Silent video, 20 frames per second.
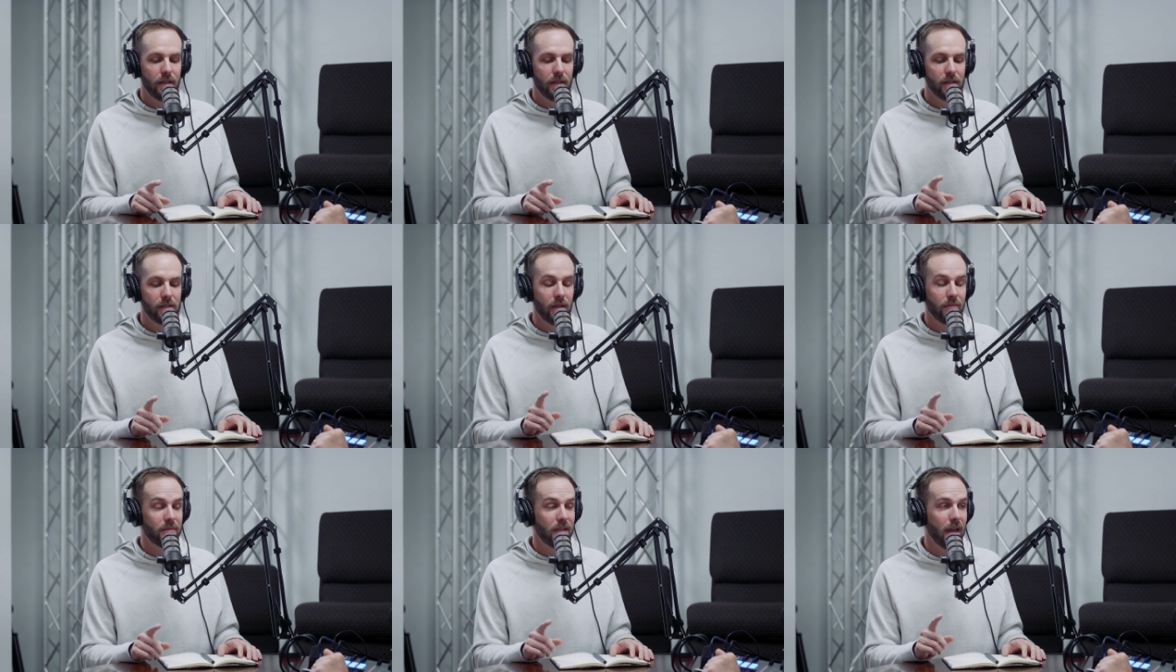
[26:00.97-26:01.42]

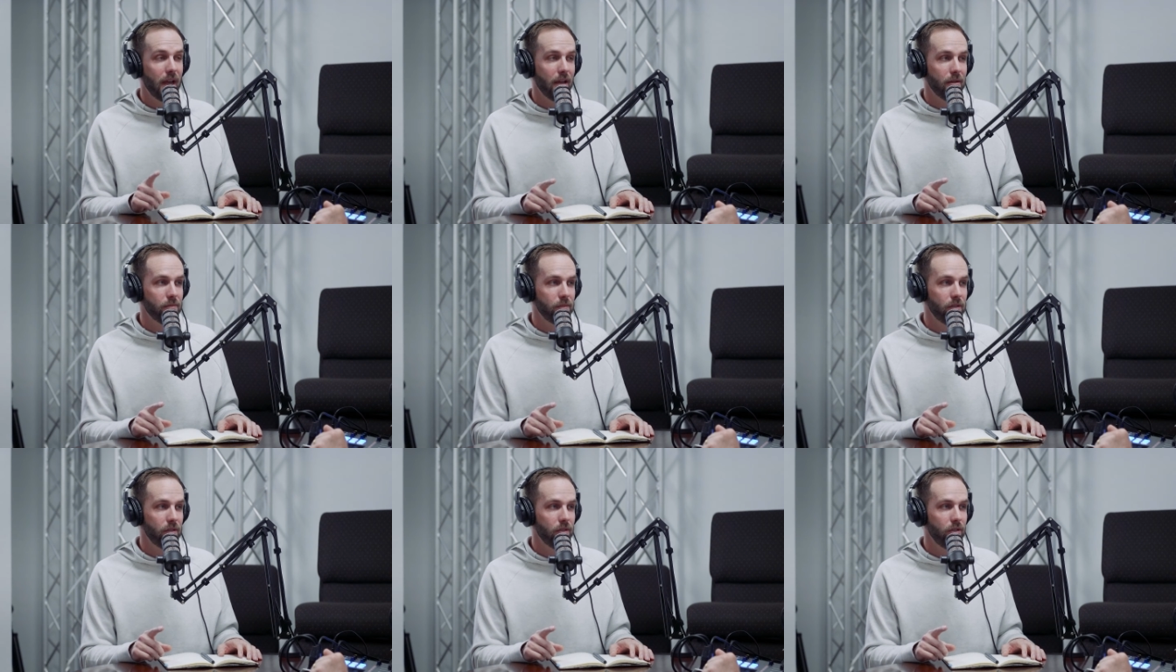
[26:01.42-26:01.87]

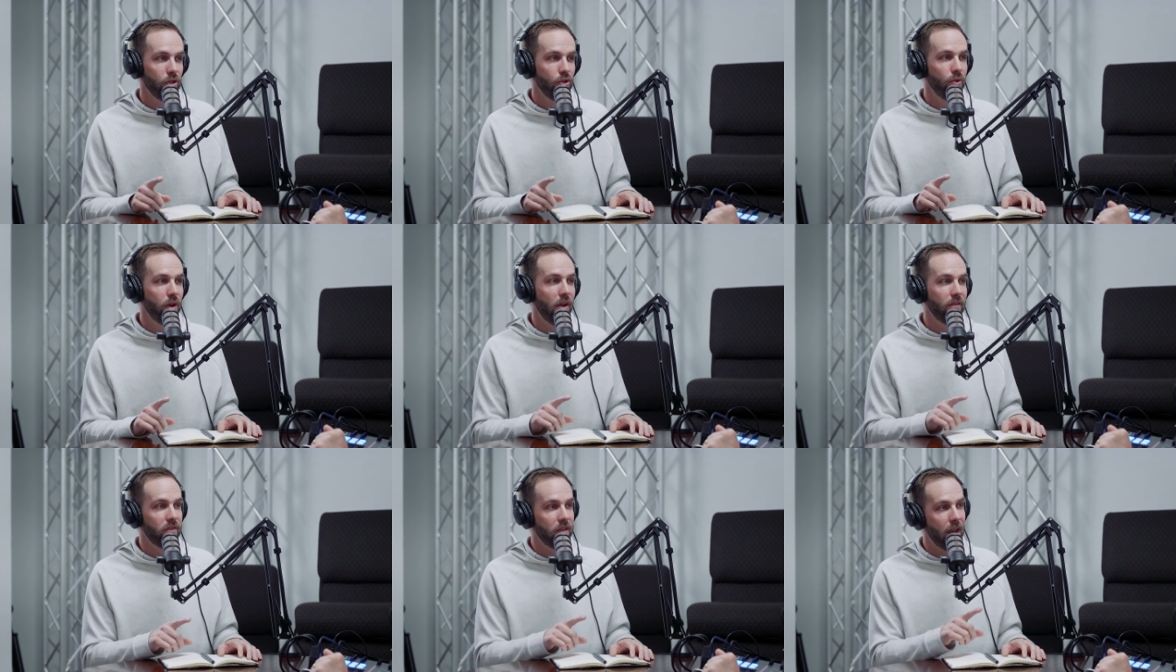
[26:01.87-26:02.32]
sometimes you
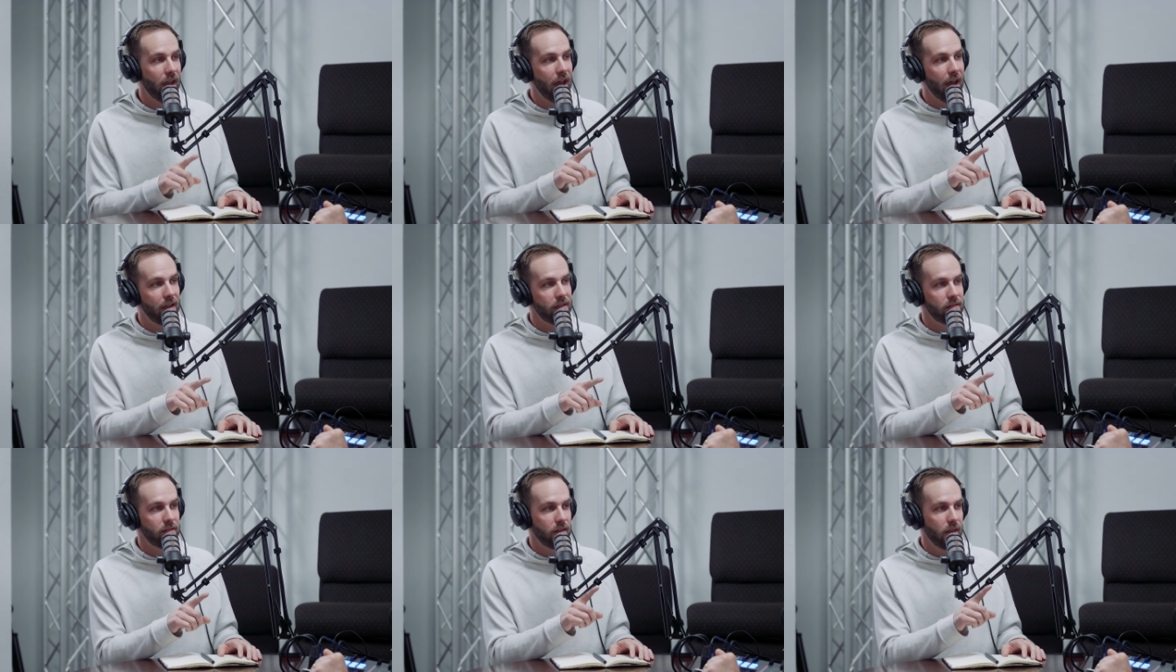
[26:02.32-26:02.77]
have to
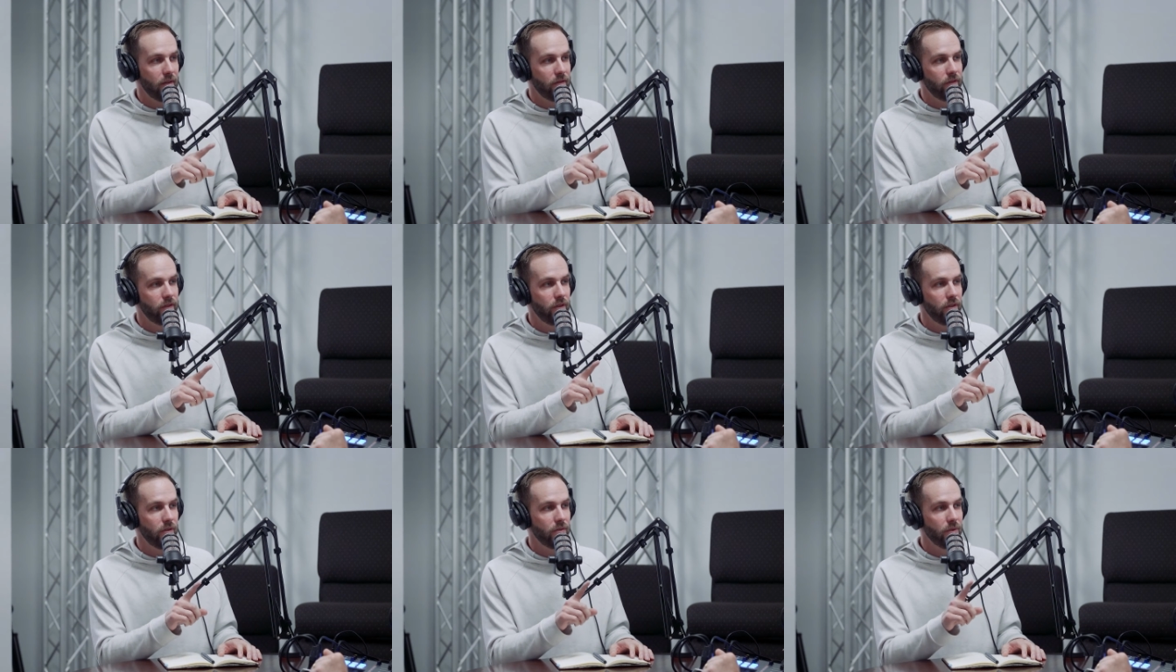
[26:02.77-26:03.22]
ask them
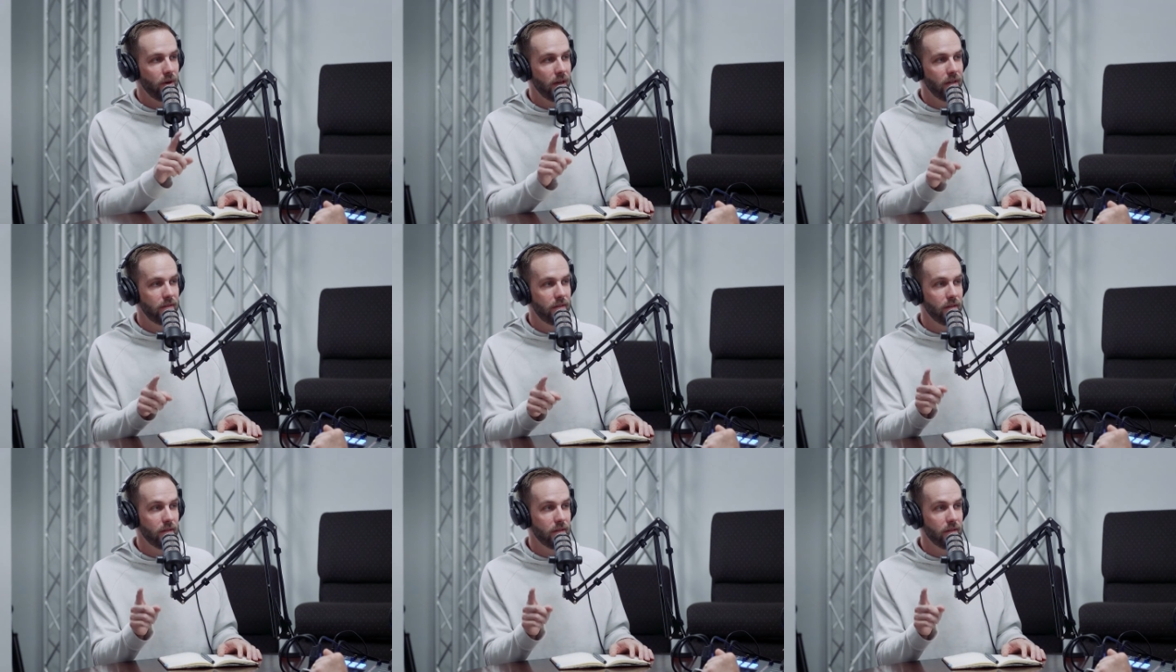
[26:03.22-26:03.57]
for the right to